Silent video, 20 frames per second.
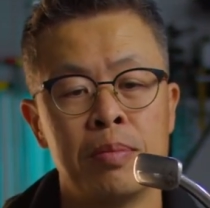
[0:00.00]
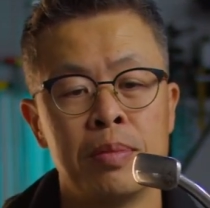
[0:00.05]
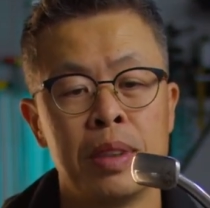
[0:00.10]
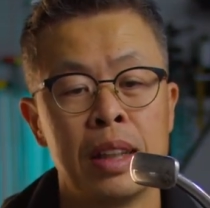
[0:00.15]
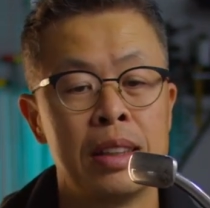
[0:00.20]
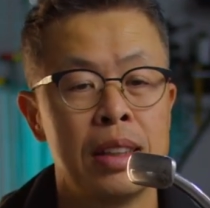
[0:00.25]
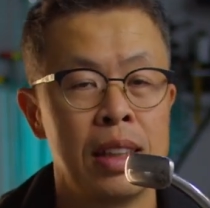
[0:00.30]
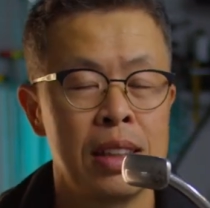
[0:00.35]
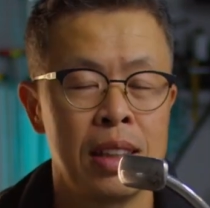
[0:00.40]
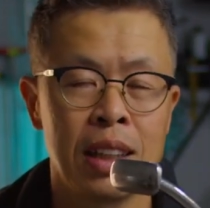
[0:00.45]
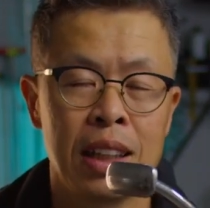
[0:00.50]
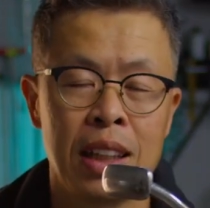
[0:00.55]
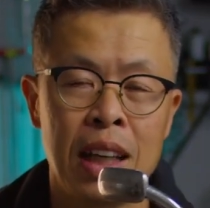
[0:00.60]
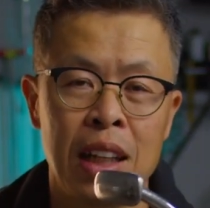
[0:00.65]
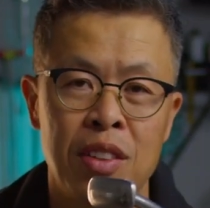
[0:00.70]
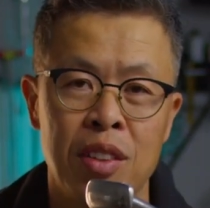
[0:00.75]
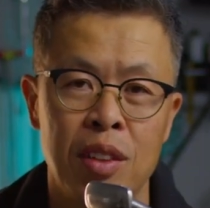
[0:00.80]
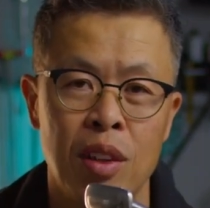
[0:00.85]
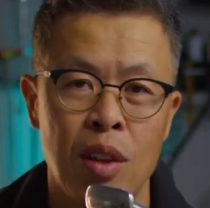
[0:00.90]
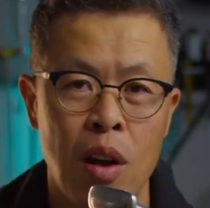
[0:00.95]
It doesn't
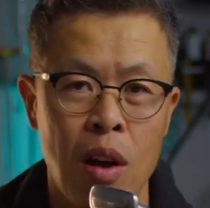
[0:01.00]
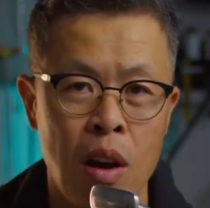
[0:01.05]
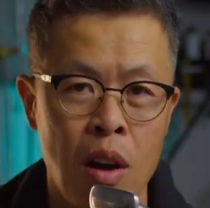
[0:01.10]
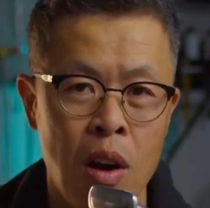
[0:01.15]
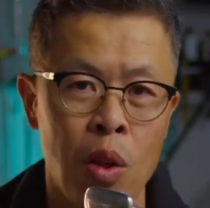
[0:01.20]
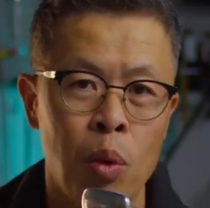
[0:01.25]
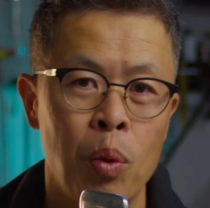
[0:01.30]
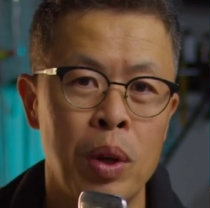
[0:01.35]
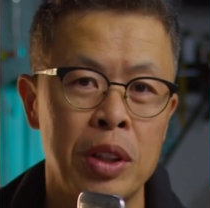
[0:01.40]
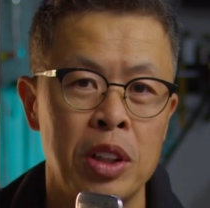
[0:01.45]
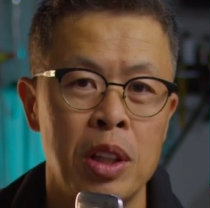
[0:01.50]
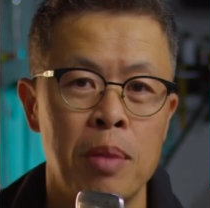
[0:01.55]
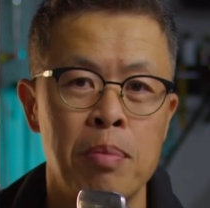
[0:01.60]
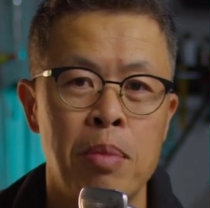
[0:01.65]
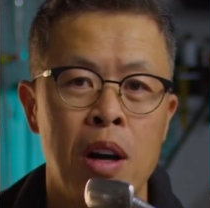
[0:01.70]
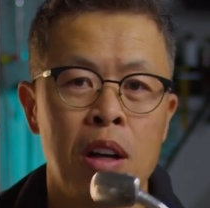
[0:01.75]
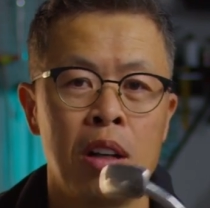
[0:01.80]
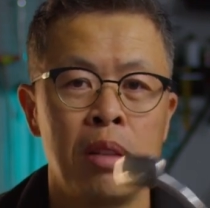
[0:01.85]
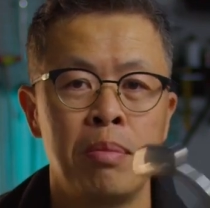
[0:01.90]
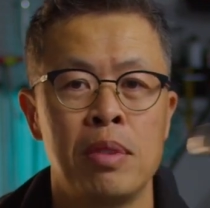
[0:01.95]
get all the way to the
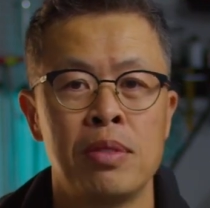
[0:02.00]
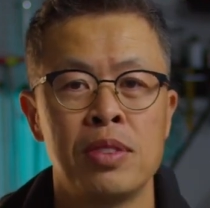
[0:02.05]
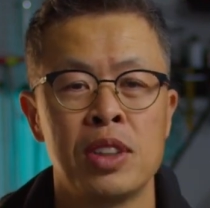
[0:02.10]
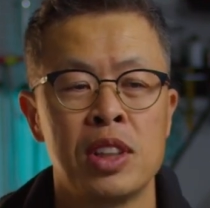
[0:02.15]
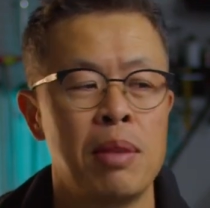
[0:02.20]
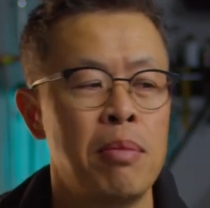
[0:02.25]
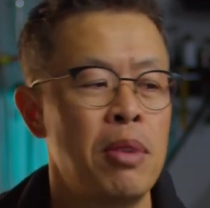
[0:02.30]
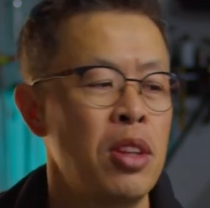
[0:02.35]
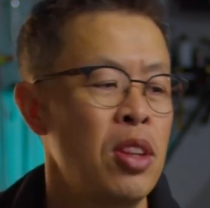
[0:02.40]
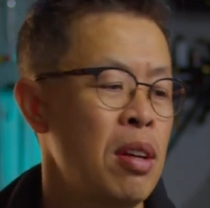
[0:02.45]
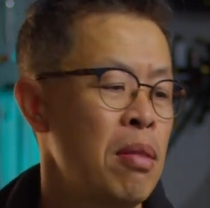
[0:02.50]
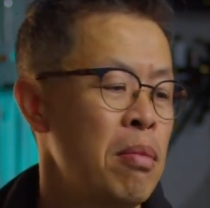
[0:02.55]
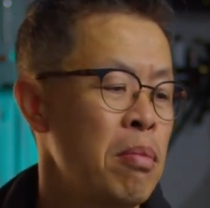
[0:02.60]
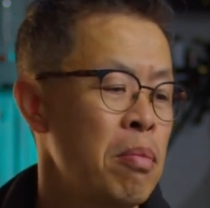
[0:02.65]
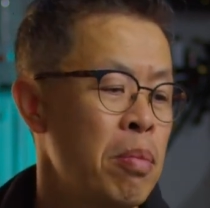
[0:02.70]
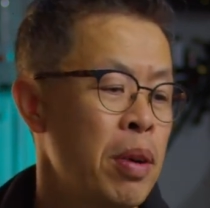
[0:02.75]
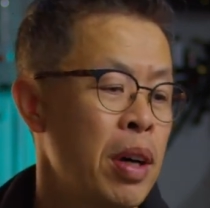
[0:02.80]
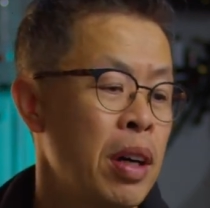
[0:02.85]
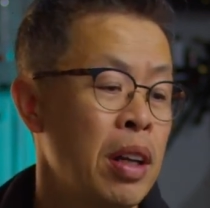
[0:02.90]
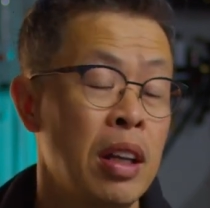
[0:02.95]
bottom on some of them,
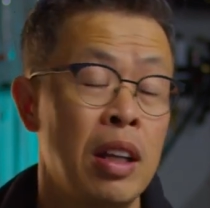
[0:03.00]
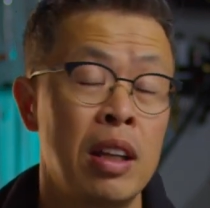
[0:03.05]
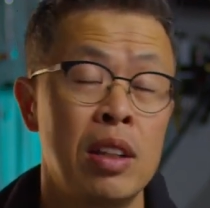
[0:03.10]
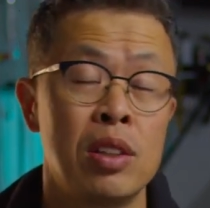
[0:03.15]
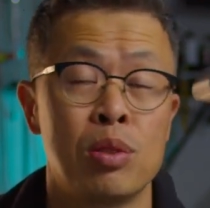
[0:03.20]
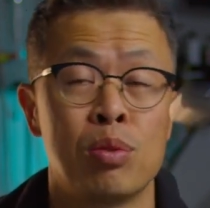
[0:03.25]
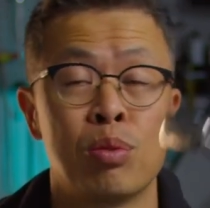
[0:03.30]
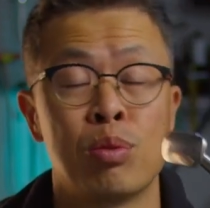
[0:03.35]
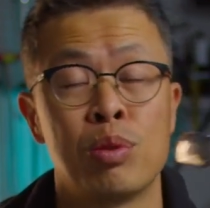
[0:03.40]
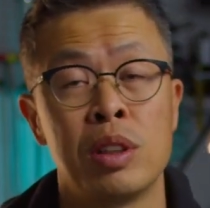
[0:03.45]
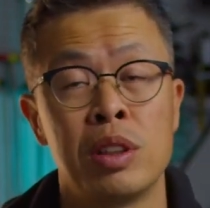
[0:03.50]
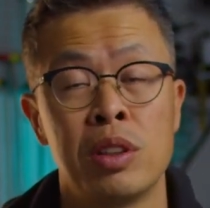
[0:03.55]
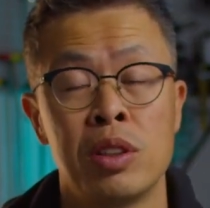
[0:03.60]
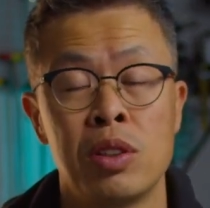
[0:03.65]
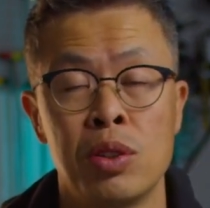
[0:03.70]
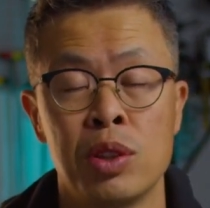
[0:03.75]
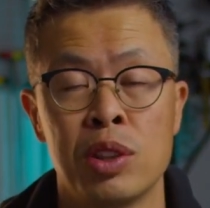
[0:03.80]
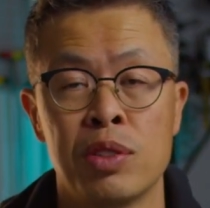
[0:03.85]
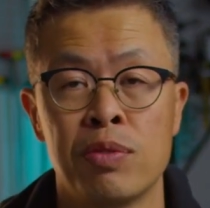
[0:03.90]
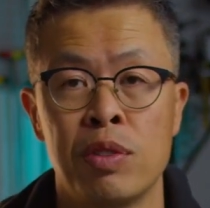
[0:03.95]
but it is really
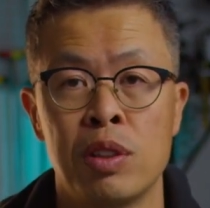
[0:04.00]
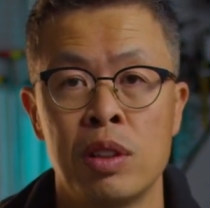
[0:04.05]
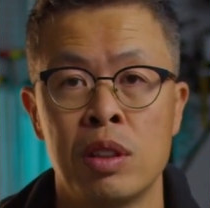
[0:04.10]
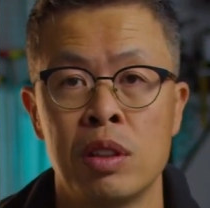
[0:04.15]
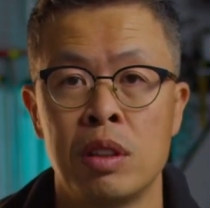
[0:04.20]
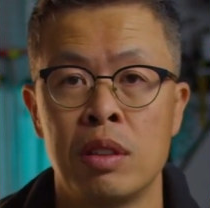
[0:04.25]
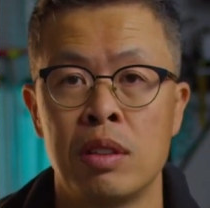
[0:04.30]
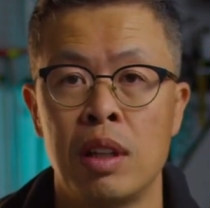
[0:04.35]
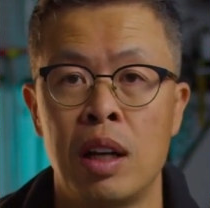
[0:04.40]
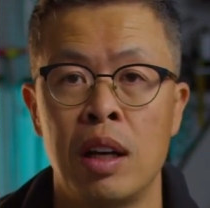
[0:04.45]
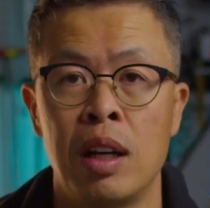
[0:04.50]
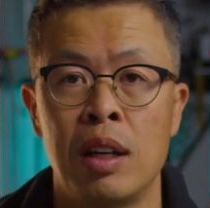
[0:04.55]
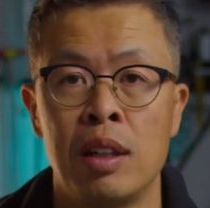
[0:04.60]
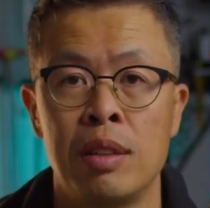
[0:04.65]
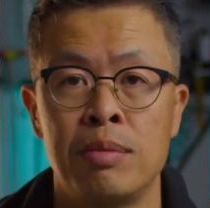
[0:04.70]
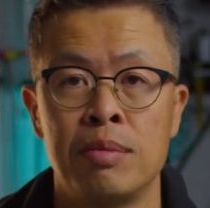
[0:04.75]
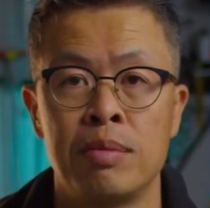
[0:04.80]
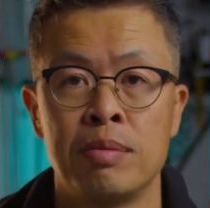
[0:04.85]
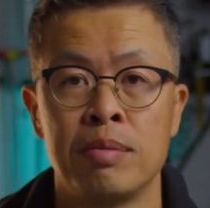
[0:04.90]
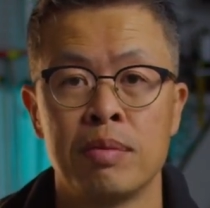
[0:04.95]

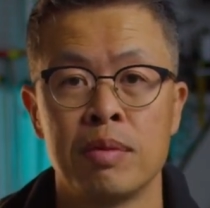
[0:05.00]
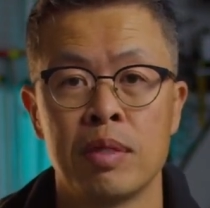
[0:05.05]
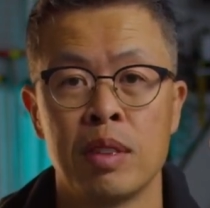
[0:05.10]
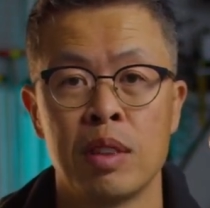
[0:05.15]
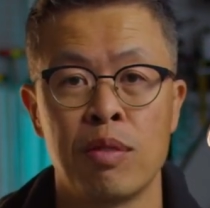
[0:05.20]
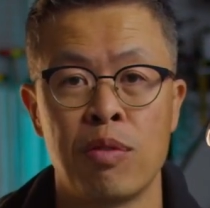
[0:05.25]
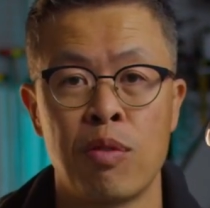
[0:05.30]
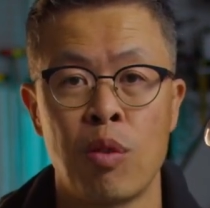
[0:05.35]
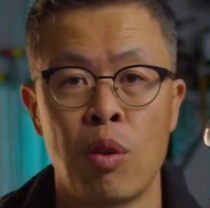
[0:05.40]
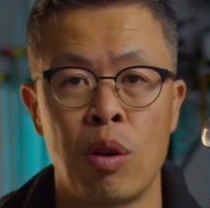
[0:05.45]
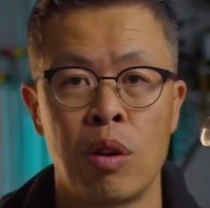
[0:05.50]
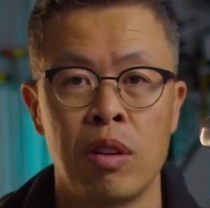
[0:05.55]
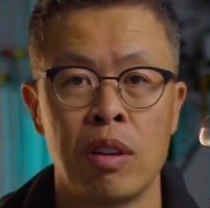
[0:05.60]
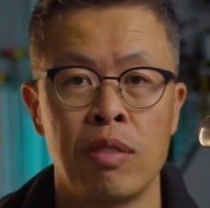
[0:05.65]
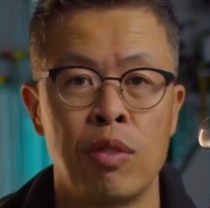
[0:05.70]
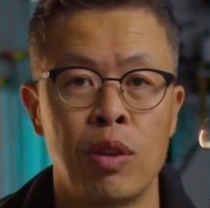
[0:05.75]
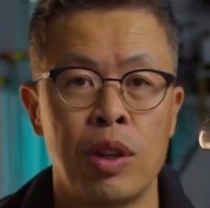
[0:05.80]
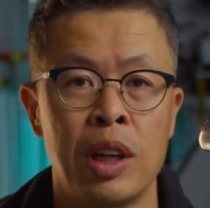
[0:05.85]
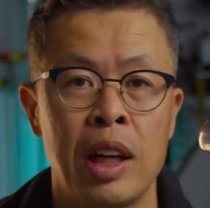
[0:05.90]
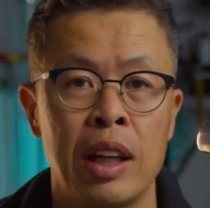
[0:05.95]
useful
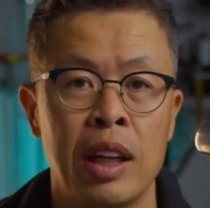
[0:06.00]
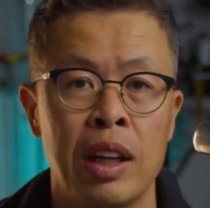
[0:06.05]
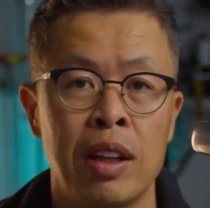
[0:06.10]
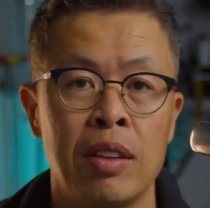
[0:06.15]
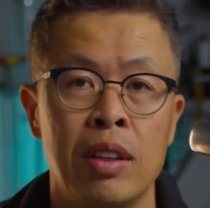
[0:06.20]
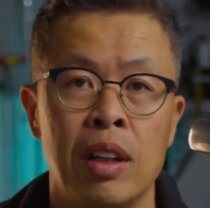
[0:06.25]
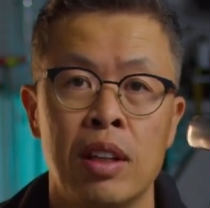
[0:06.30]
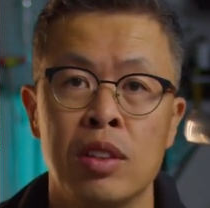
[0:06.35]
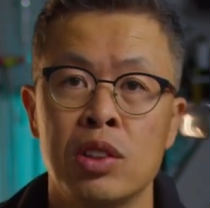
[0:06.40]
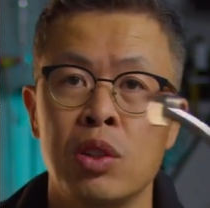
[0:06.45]
for getting in there.